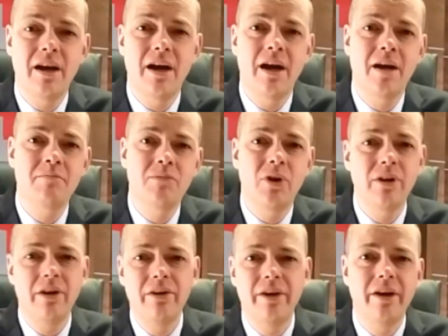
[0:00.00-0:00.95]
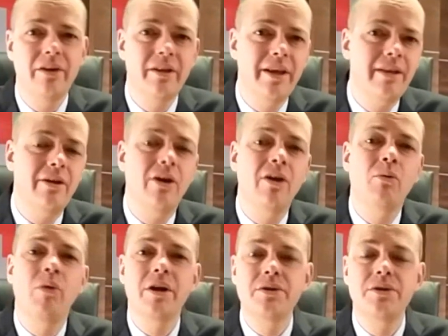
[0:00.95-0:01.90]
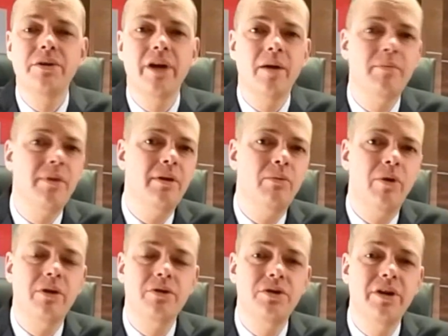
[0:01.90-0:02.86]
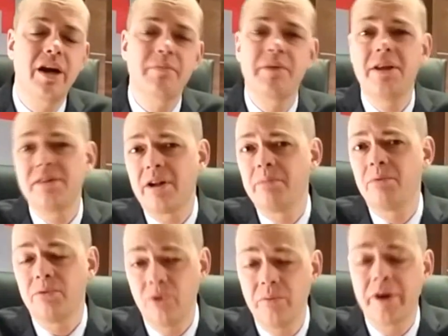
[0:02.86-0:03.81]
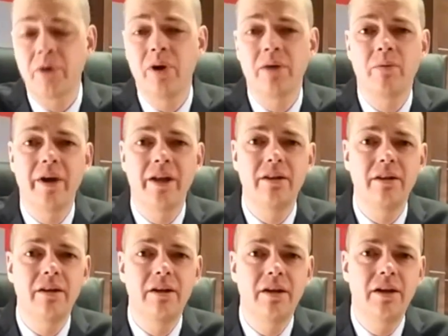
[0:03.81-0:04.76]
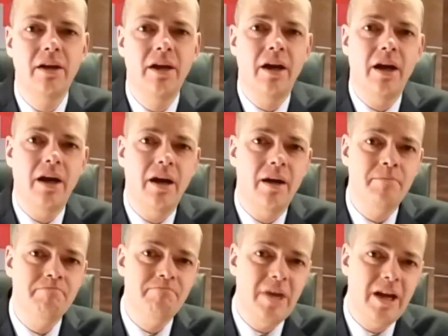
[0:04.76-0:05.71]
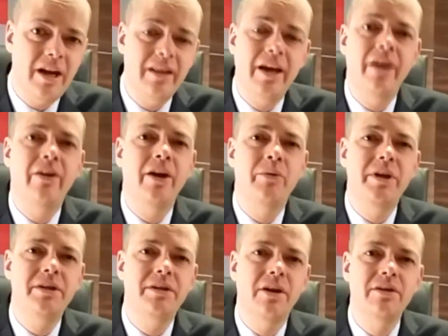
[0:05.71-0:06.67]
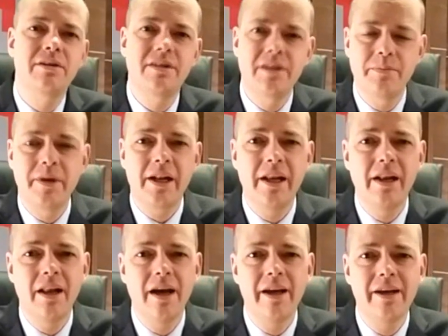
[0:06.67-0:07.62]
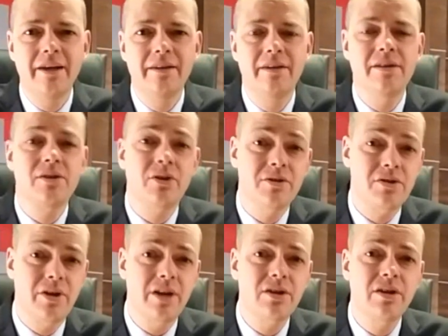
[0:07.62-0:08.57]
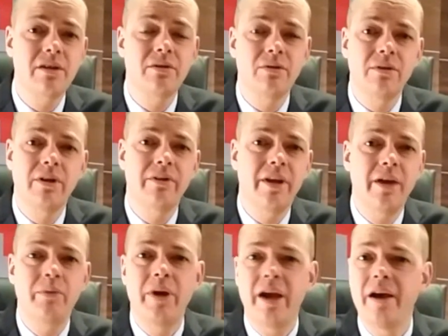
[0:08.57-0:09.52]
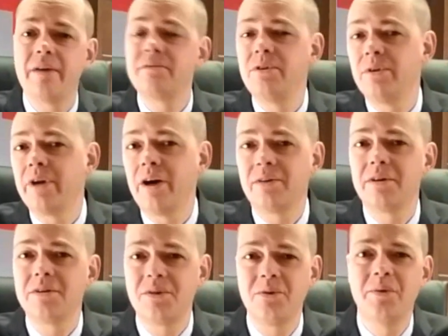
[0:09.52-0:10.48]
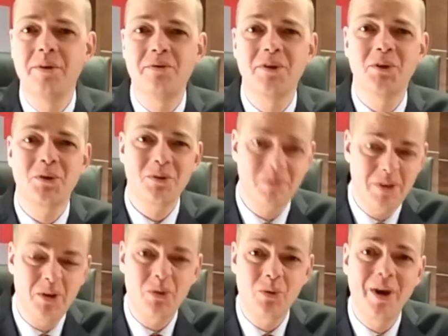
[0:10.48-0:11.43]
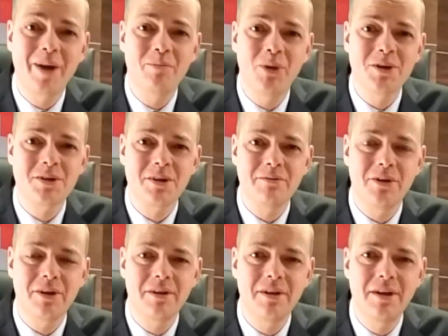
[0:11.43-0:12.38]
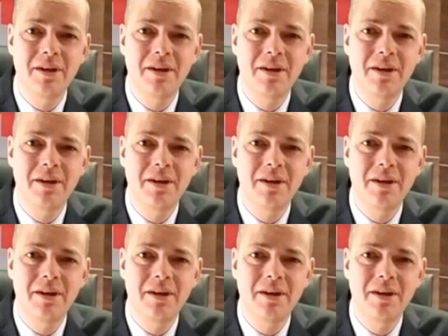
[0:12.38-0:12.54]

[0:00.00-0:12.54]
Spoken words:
although here and there are one or two companies that are performing quite well. Another area we don't typically like is construction, although there we have two counters who we feel quite positive on.